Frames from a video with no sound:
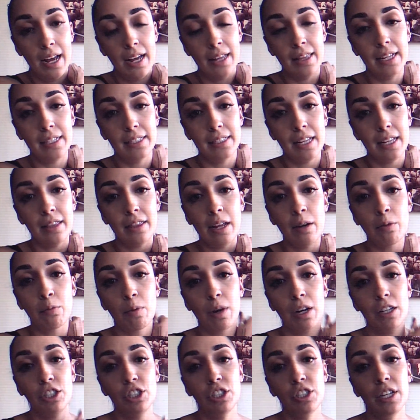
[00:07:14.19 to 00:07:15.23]
And they said they
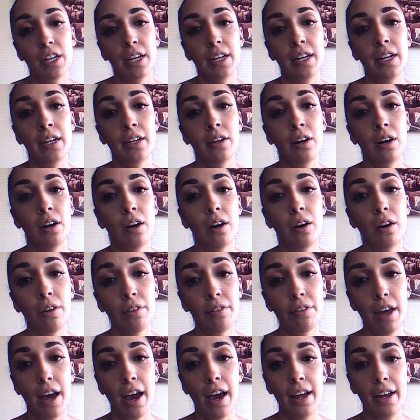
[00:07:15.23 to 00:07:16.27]
rushed in and
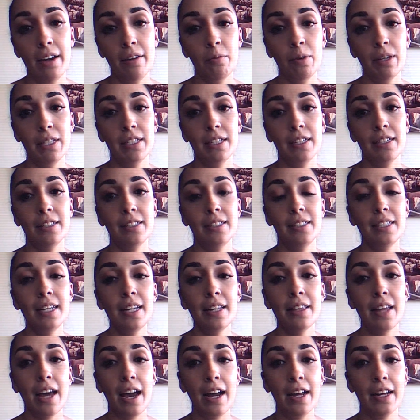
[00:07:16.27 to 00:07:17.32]
all that, and we didn't
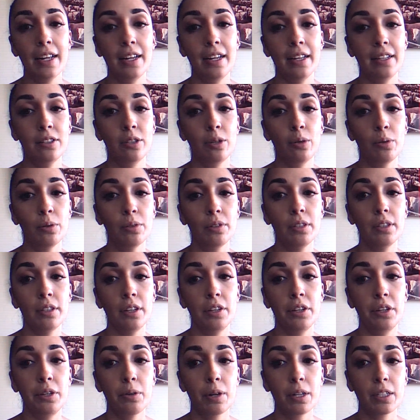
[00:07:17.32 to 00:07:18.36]
see that, he told
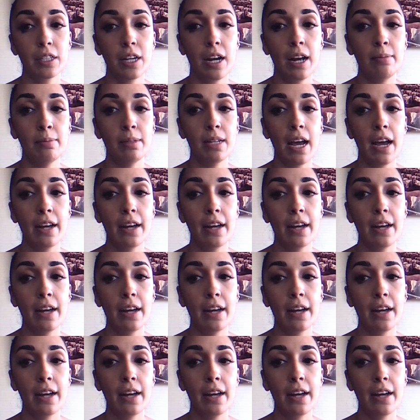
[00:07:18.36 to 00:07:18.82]
the New York Times,